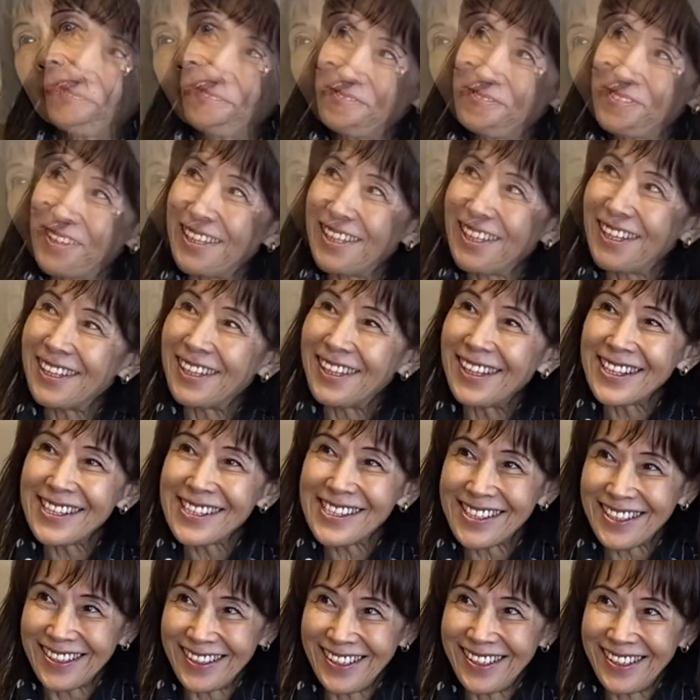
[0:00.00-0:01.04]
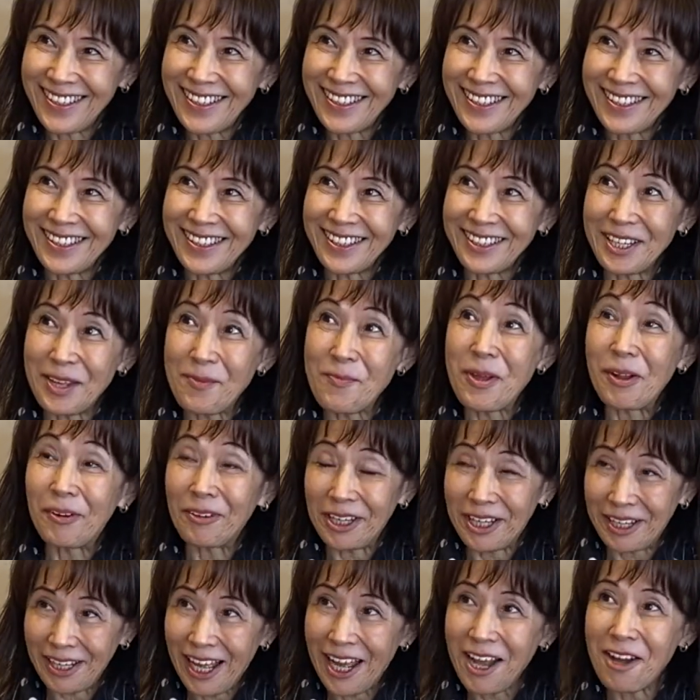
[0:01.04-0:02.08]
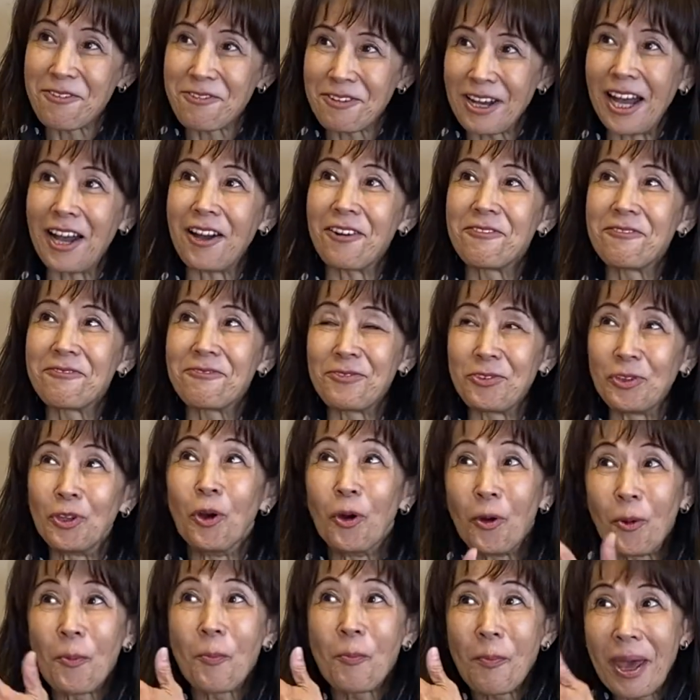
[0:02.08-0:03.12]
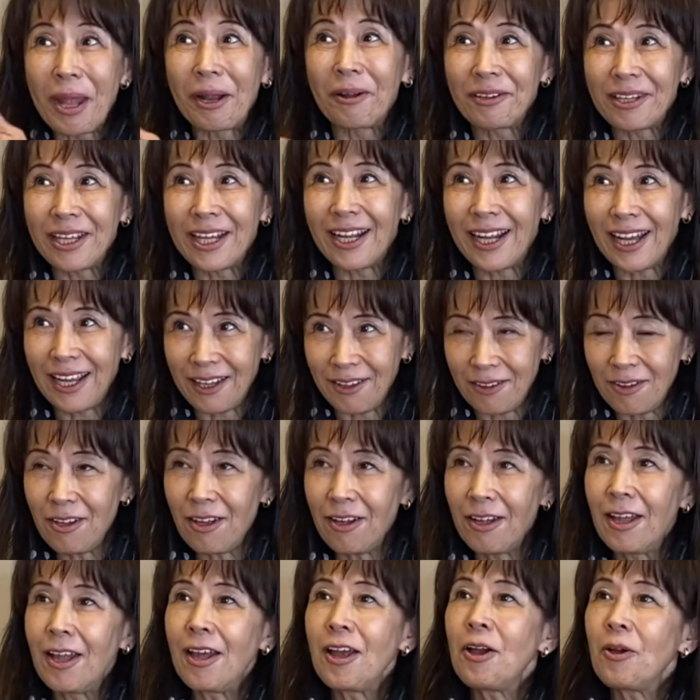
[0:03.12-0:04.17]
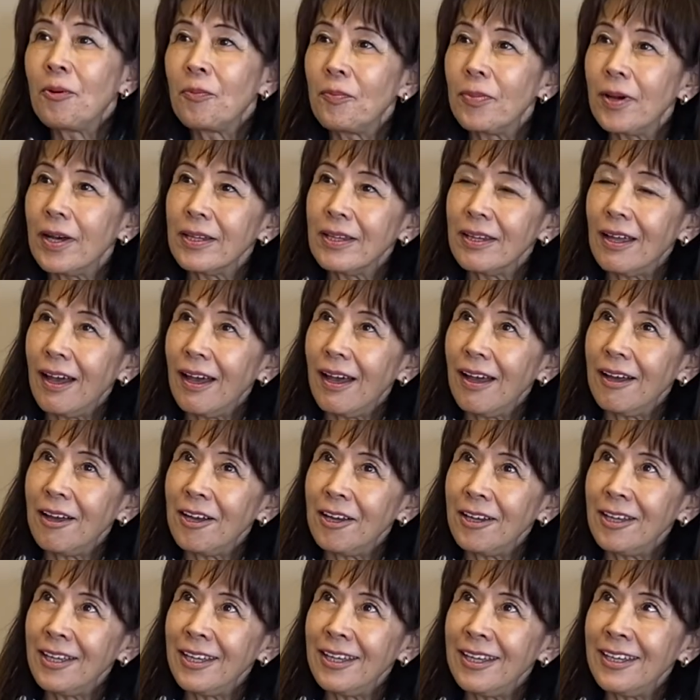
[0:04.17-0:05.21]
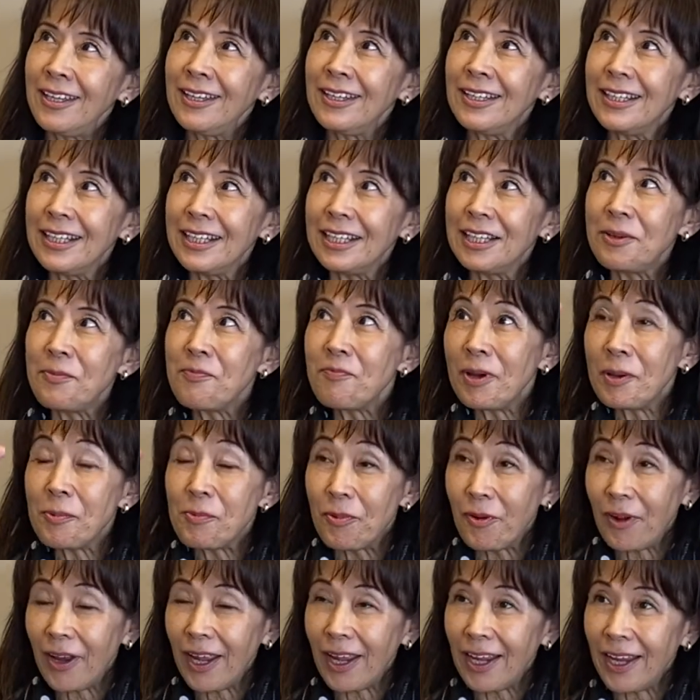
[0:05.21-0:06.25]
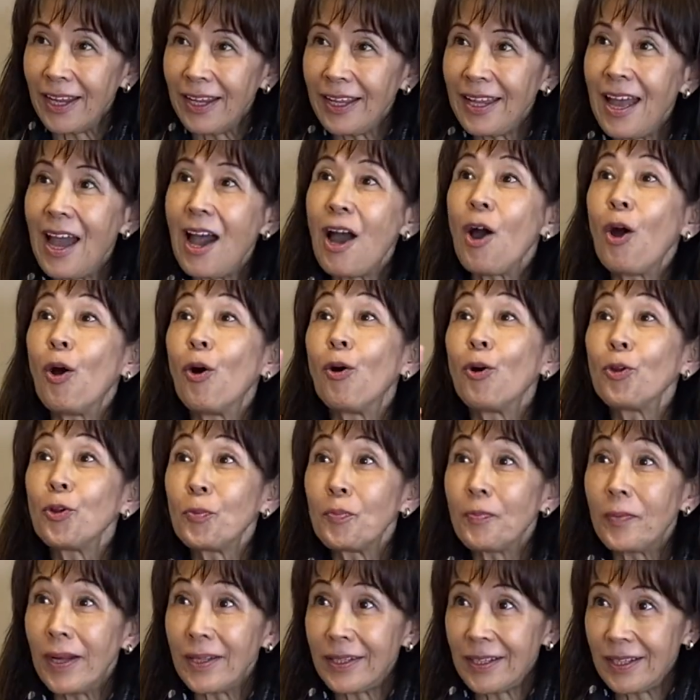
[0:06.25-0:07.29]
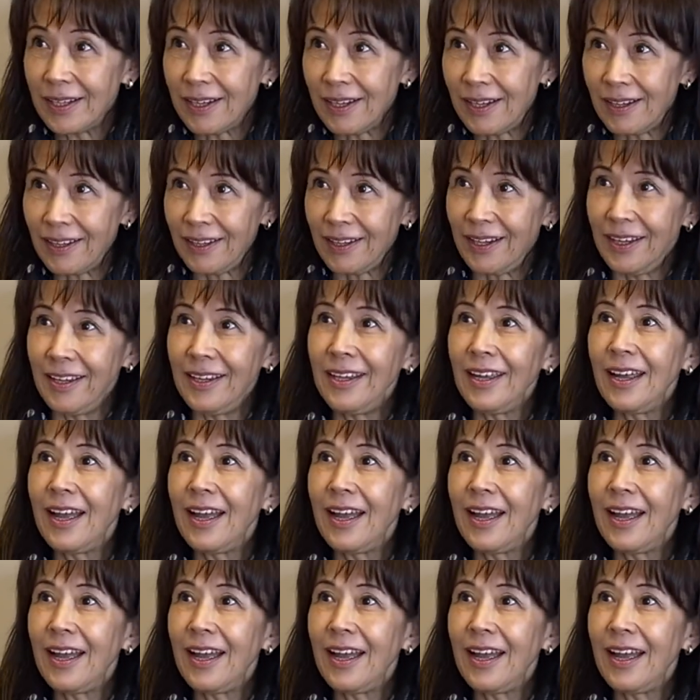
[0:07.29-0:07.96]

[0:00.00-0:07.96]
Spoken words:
When I listen, the mm-hmm. melody, unknown melody line, but I, in my brain, automatically,